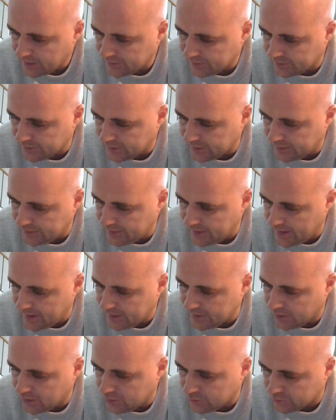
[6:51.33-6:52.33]
The
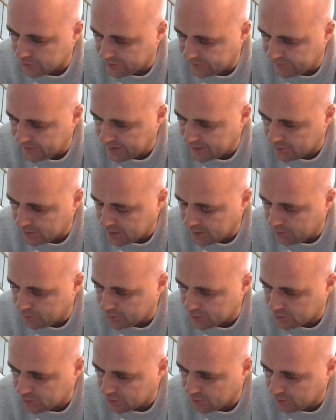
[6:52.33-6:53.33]
Diego Rivera
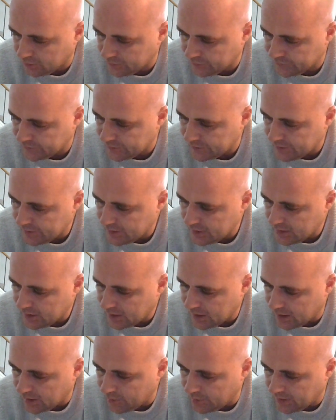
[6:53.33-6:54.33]
murals
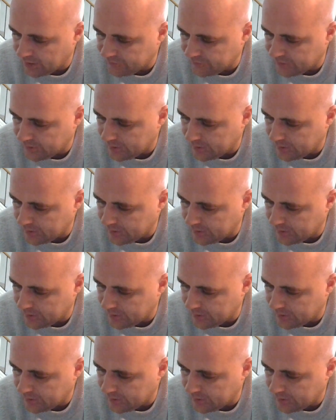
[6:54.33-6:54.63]
above